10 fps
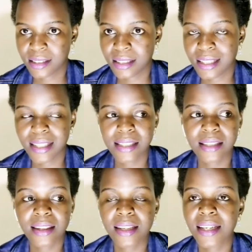They just
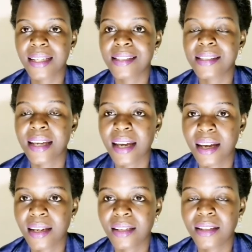think it's the
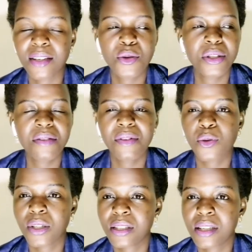end. They don't even
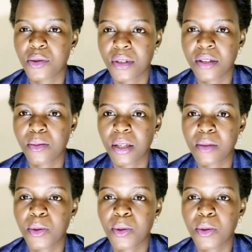want the treatment